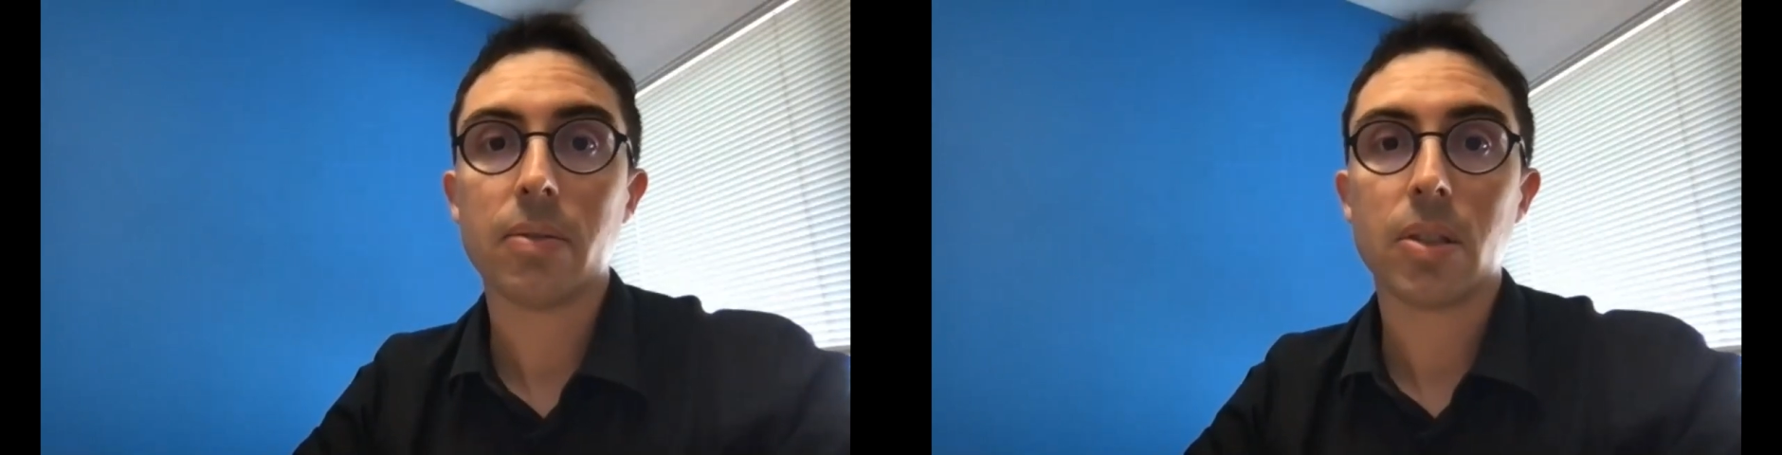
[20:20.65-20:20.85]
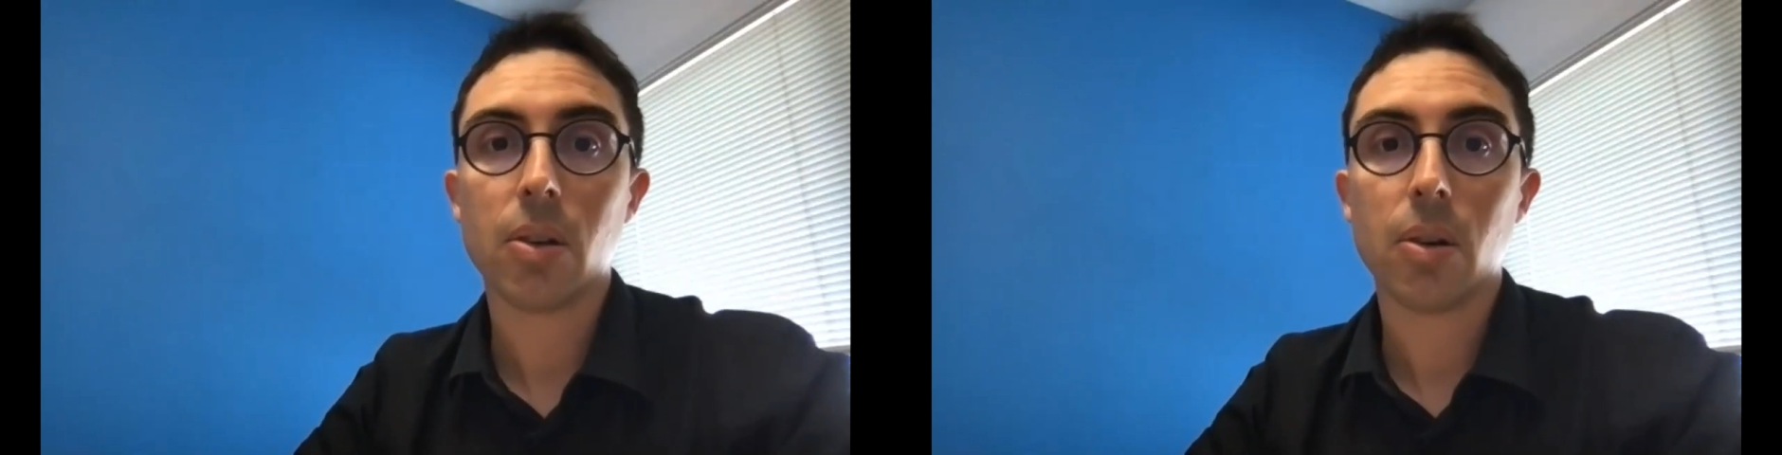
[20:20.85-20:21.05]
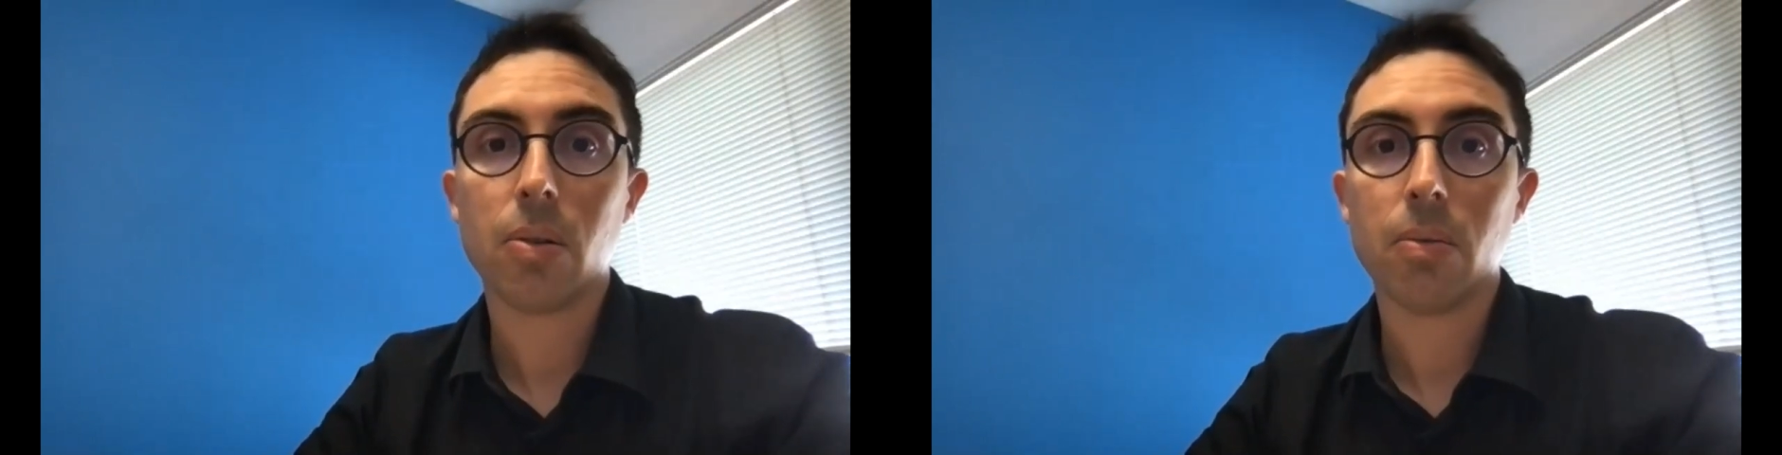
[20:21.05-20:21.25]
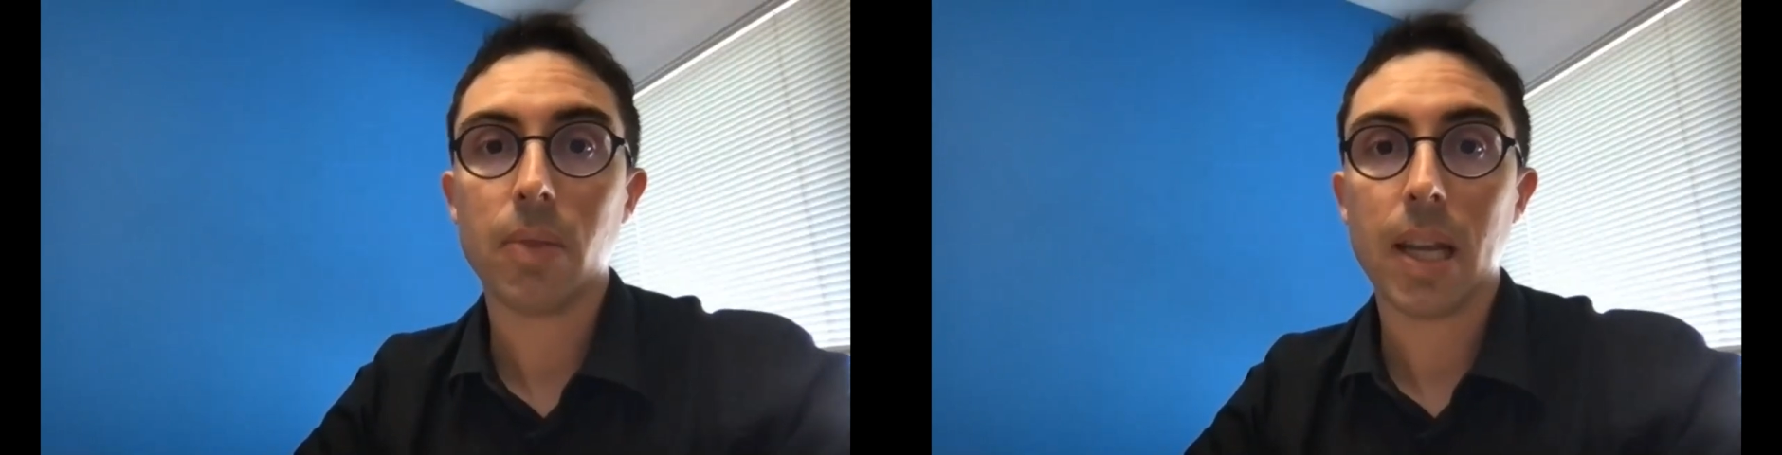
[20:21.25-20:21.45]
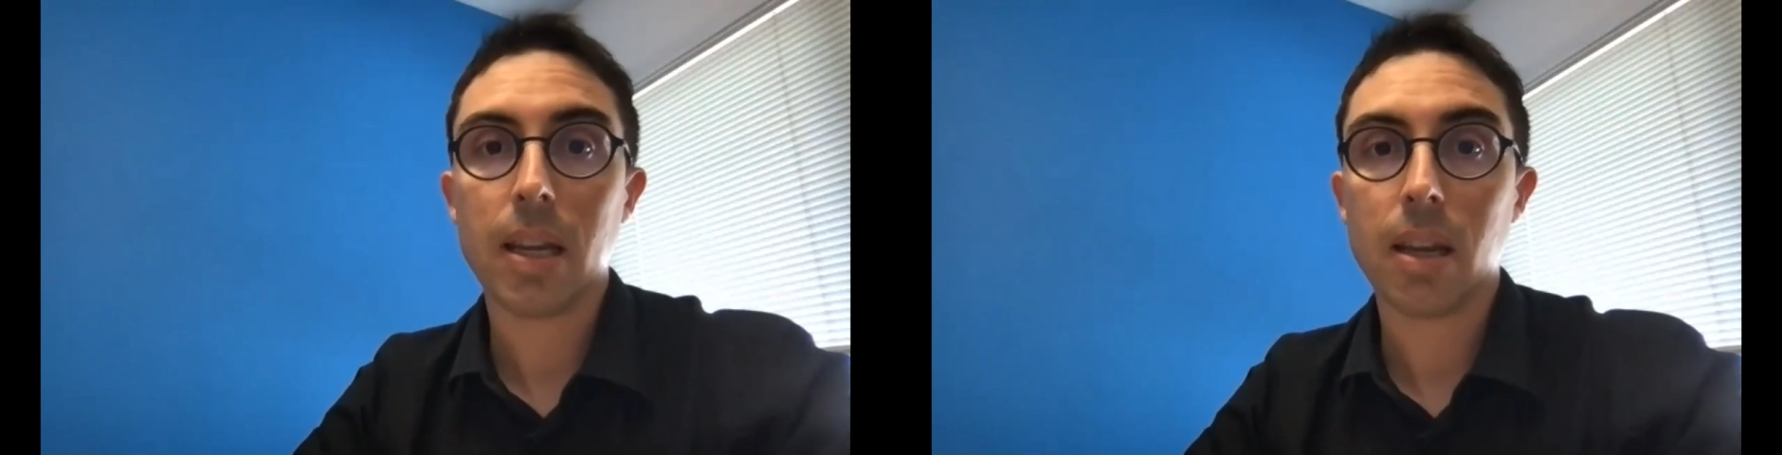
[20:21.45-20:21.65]
So
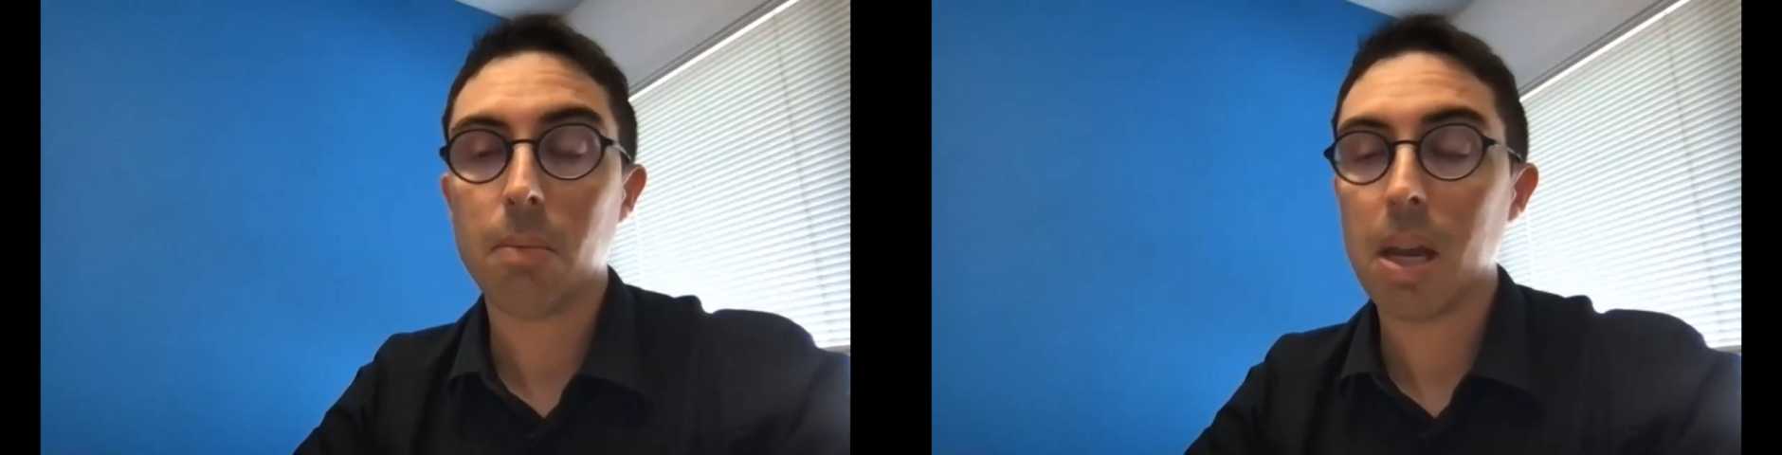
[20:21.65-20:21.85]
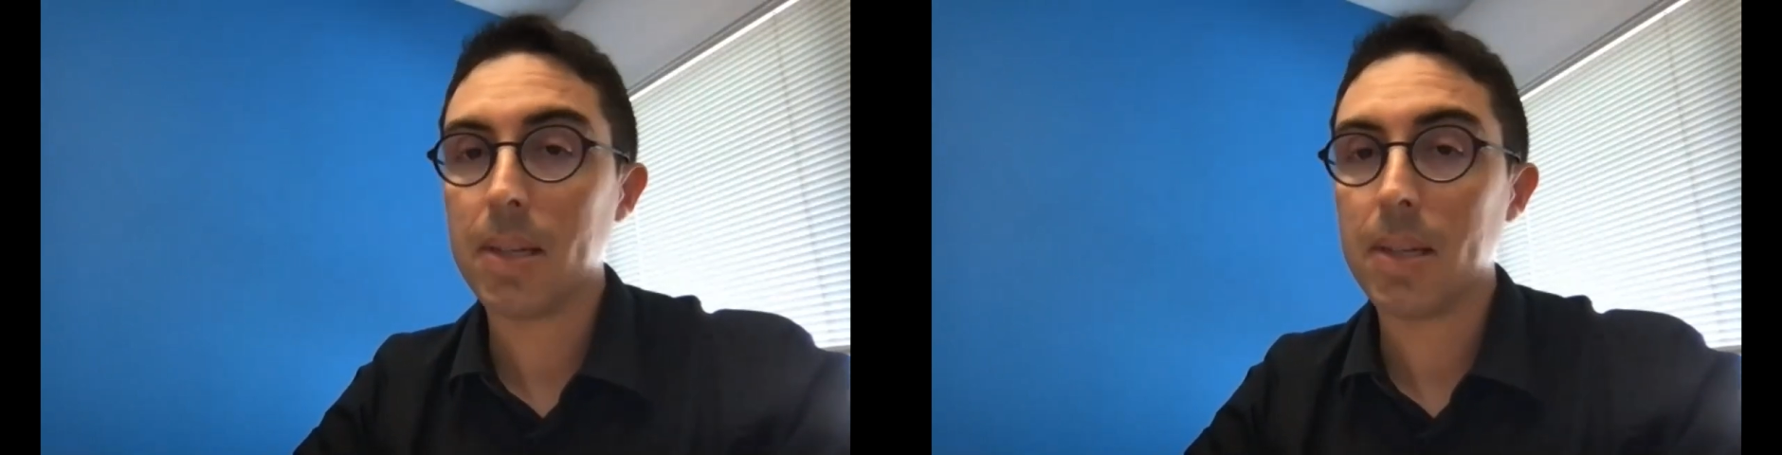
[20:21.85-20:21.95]
they can maybe